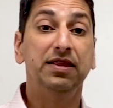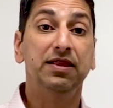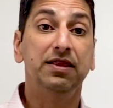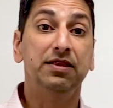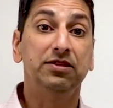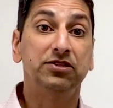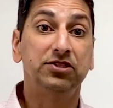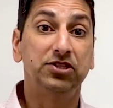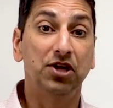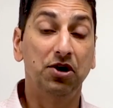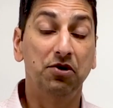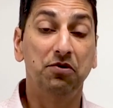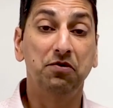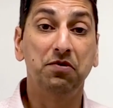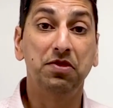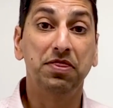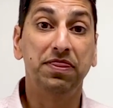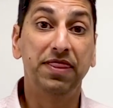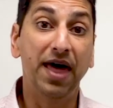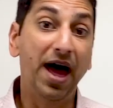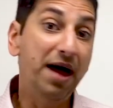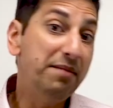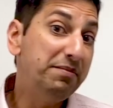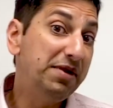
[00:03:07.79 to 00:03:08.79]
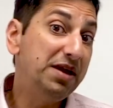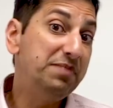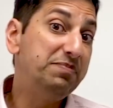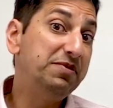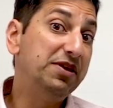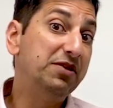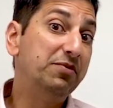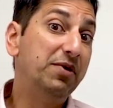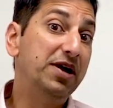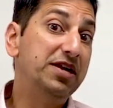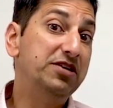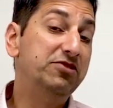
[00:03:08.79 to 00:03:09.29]
So that might be
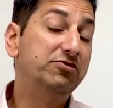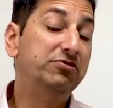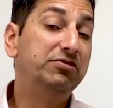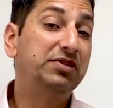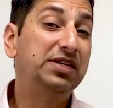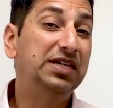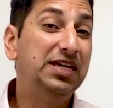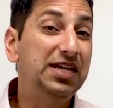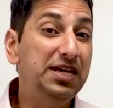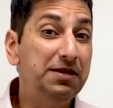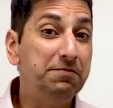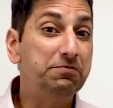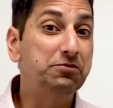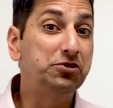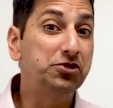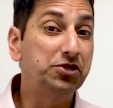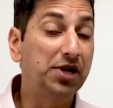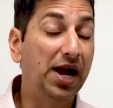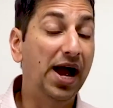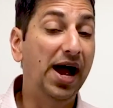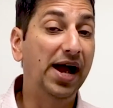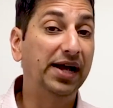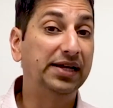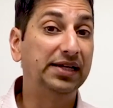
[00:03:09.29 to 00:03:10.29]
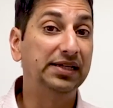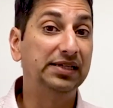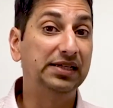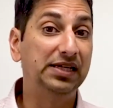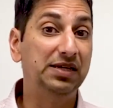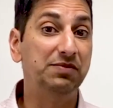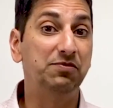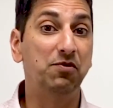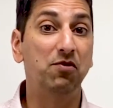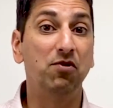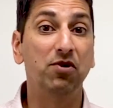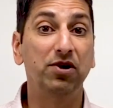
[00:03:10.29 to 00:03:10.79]
a way you keep track and
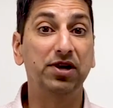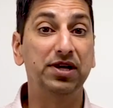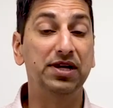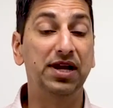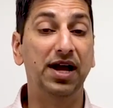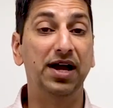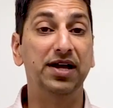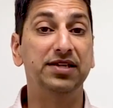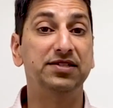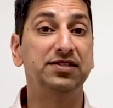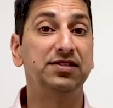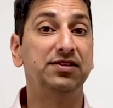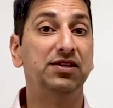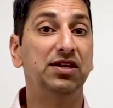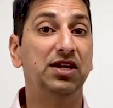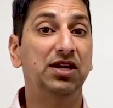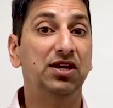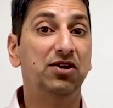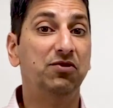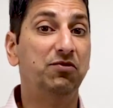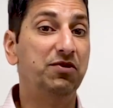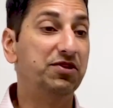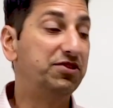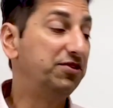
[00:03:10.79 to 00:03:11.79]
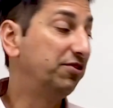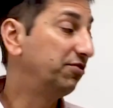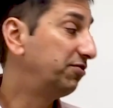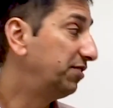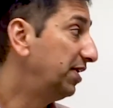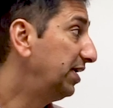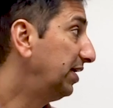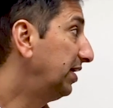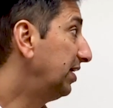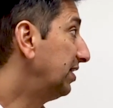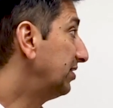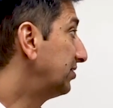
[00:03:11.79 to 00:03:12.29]
keep organized with your
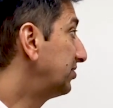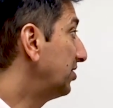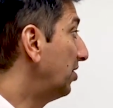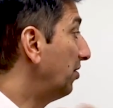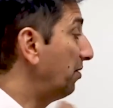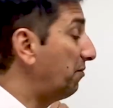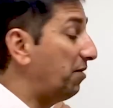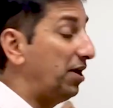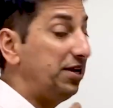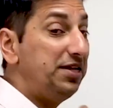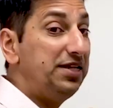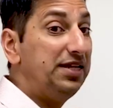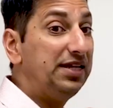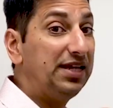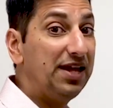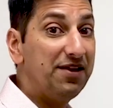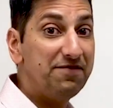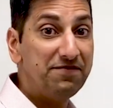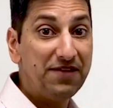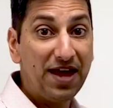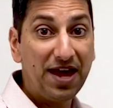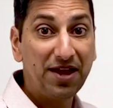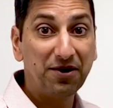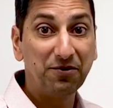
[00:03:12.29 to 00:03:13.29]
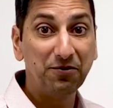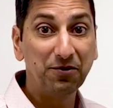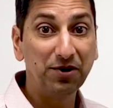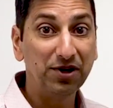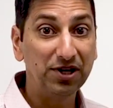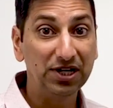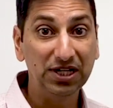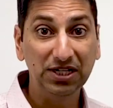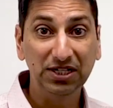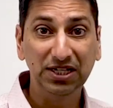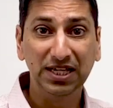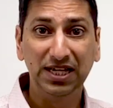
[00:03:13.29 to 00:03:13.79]
thinking. So I want you to give that a
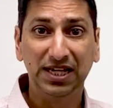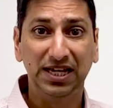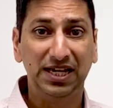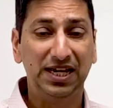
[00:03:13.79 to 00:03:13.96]
whirl.